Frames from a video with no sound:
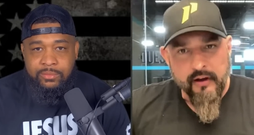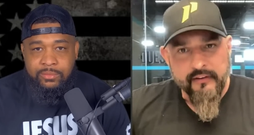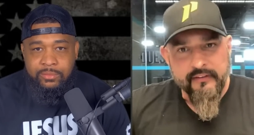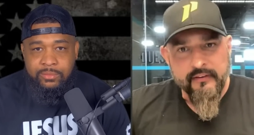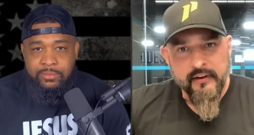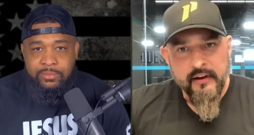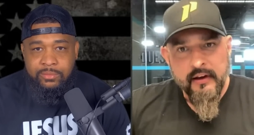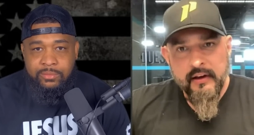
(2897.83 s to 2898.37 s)

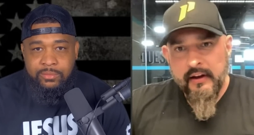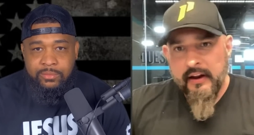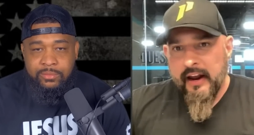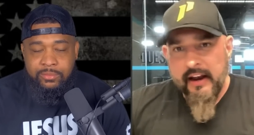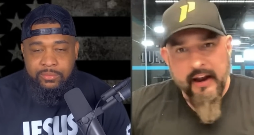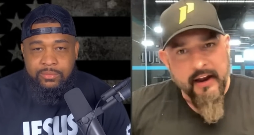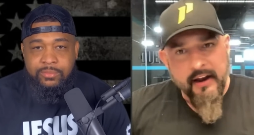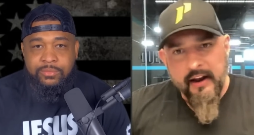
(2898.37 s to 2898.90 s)
Speaker 1: us.
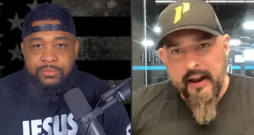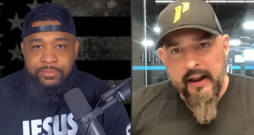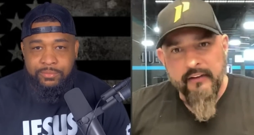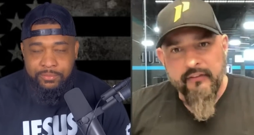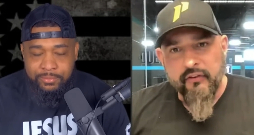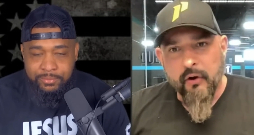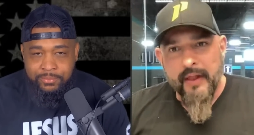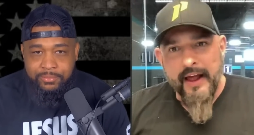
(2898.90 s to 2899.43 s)
And and mm-hmm.
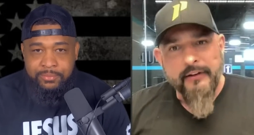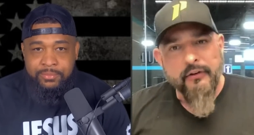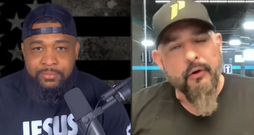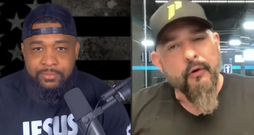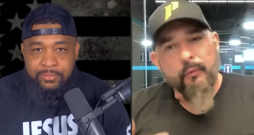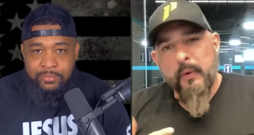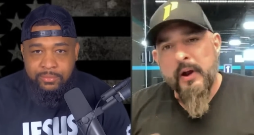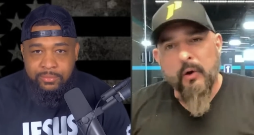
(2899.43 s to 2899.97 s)
and so, like,
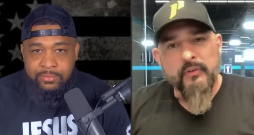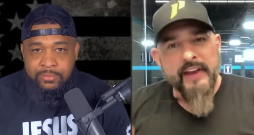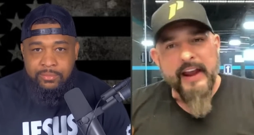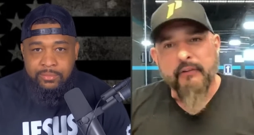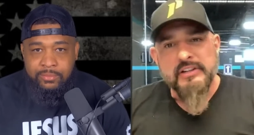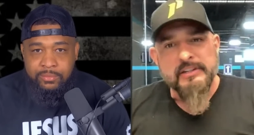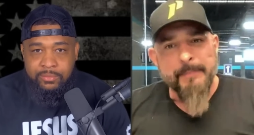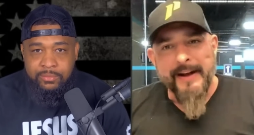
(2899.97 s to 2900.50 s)
dude, if we don't
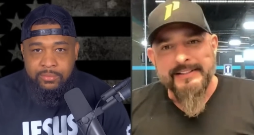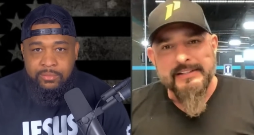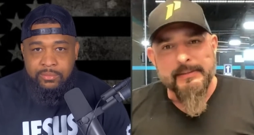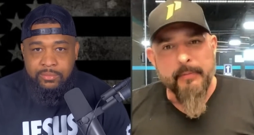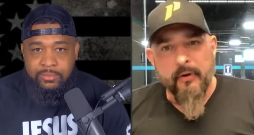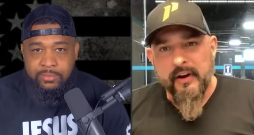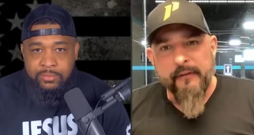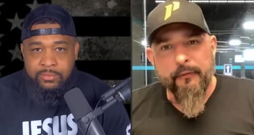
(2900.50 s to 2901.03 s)
take
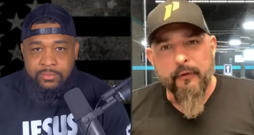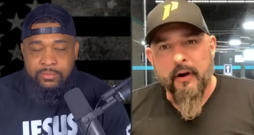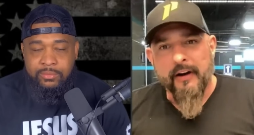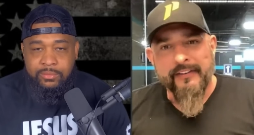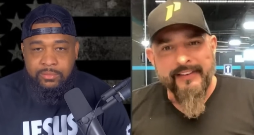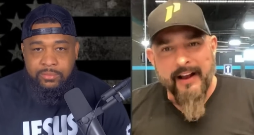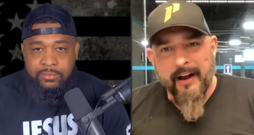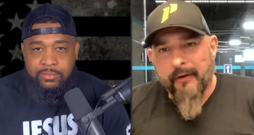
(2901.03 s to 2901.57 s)
responsibility for
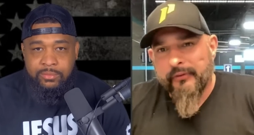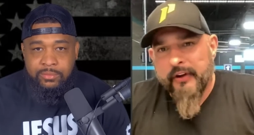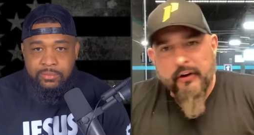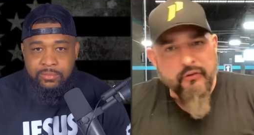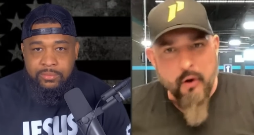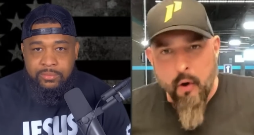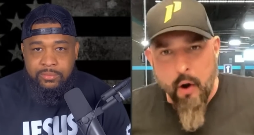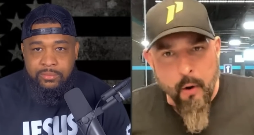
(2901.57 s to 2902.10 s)
ourselves,
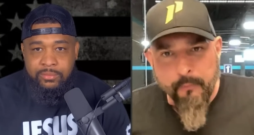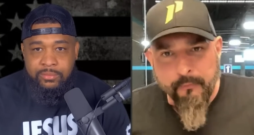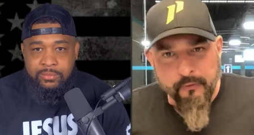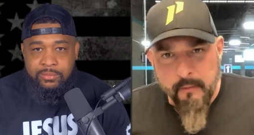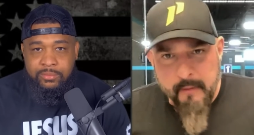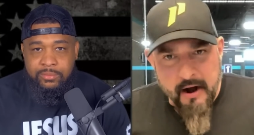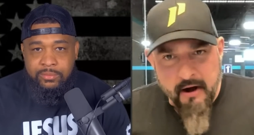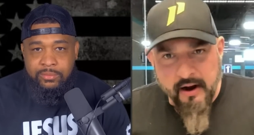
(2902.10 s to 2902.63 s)
there's no hope
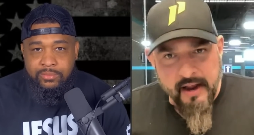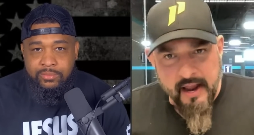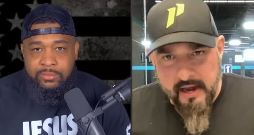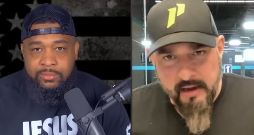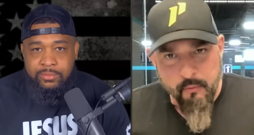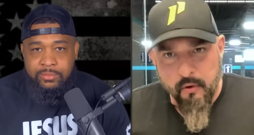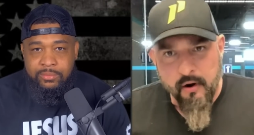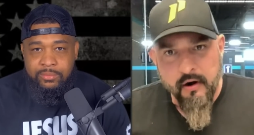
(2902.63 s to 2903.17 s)
for America
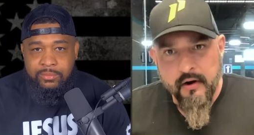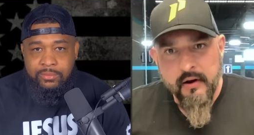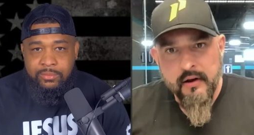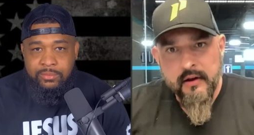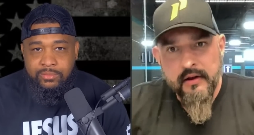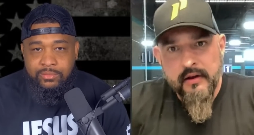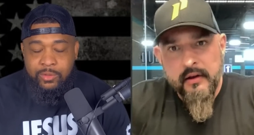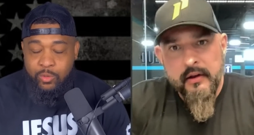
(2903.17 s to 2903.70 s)
anymore.
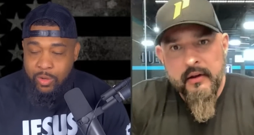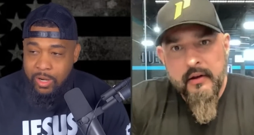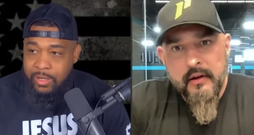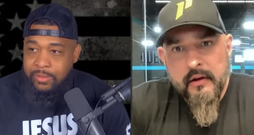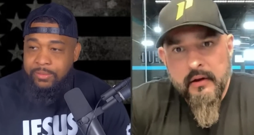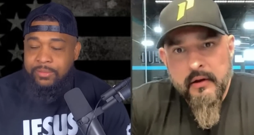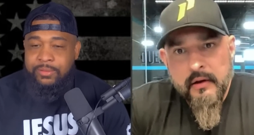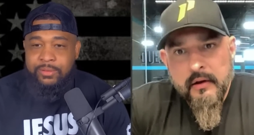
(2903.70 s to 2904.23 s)

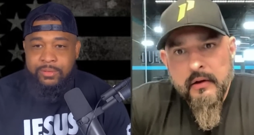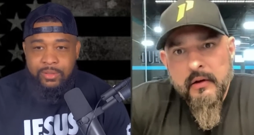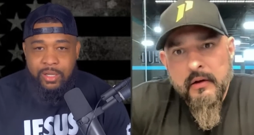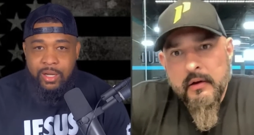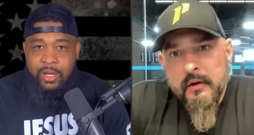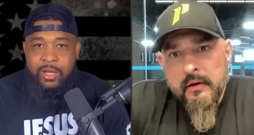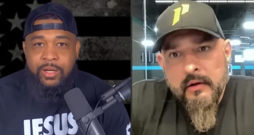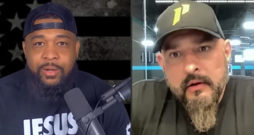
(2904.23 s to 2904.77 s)
Speaker 2: Right
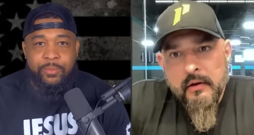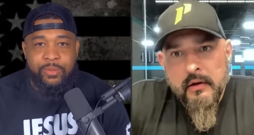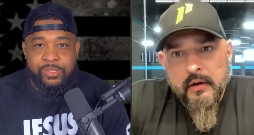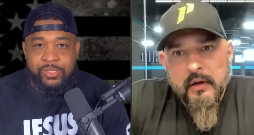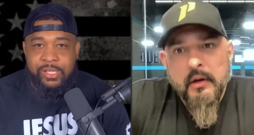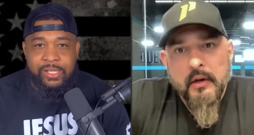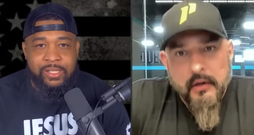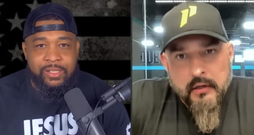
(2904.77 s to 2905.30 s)
hundred
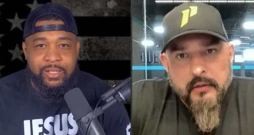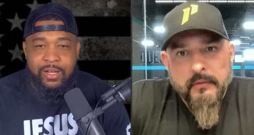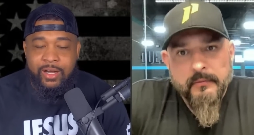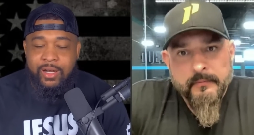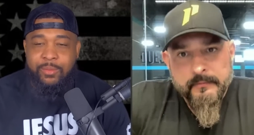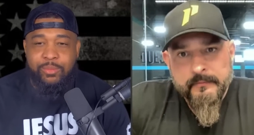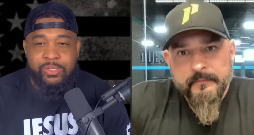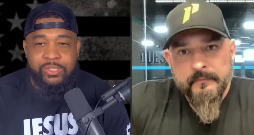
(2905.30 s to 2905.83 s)
percent,
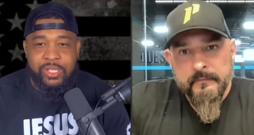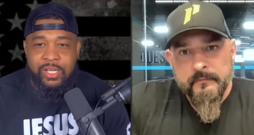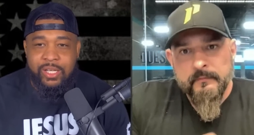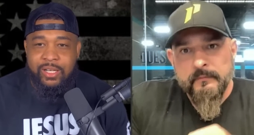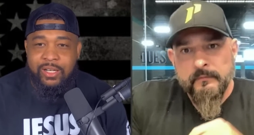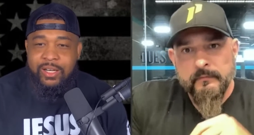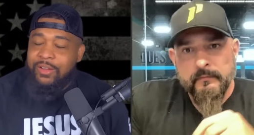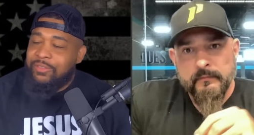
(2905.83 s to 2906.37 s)
hundred
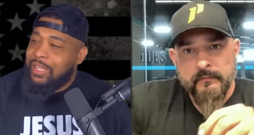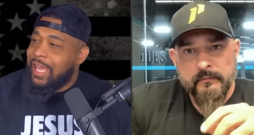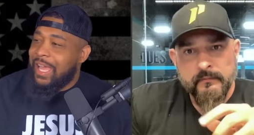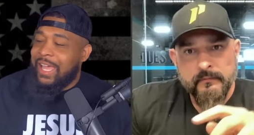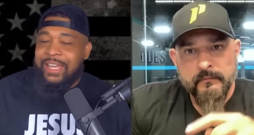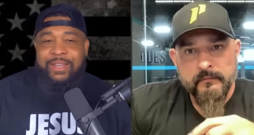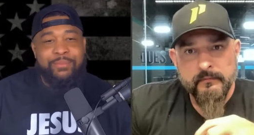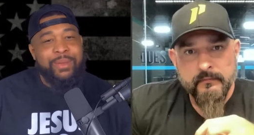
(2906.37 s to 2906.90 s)
percent. Love
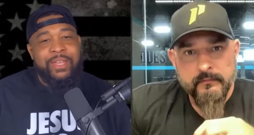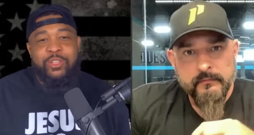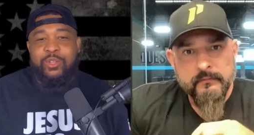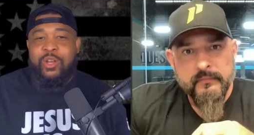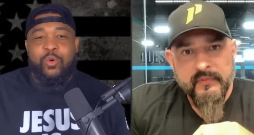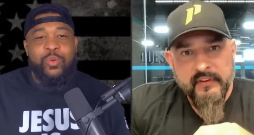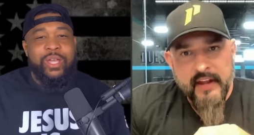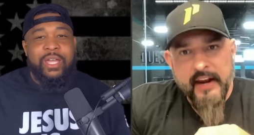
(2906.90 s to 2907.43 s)
that, Andy. Man,
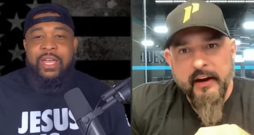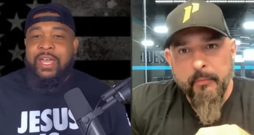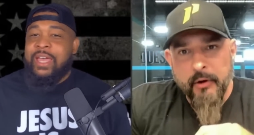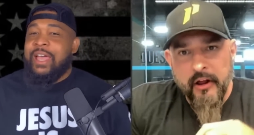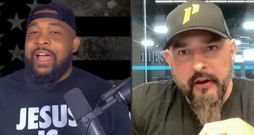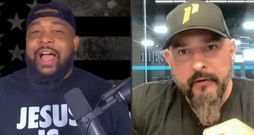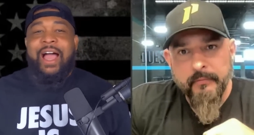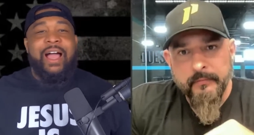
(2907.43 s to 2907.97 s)
you know we,
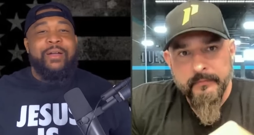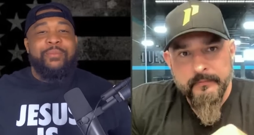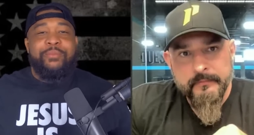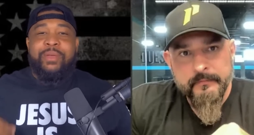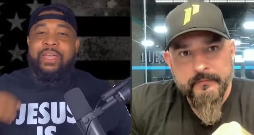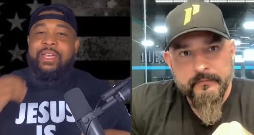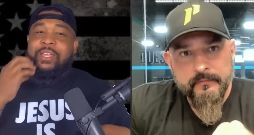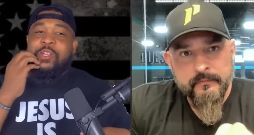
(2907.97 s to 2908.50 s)
you, I,
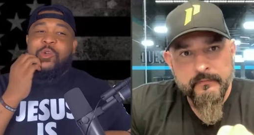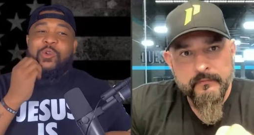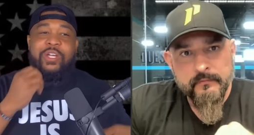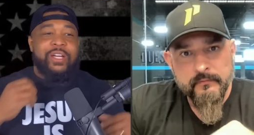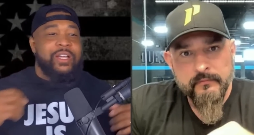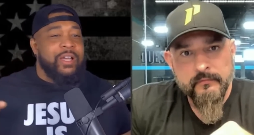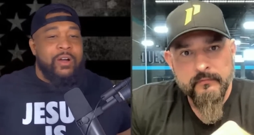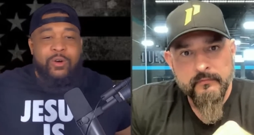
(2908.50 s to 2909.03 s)
me and you
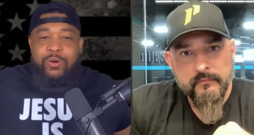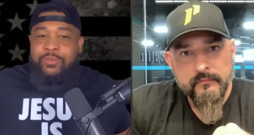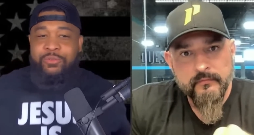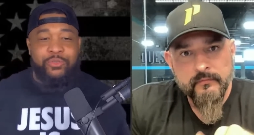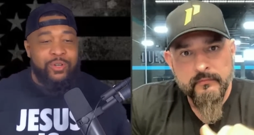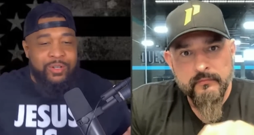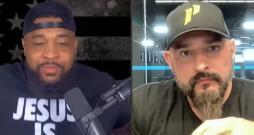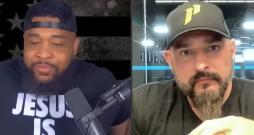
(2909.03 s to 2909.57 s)
could go
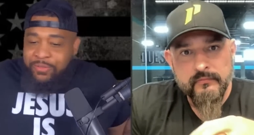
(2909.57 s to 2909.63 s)
for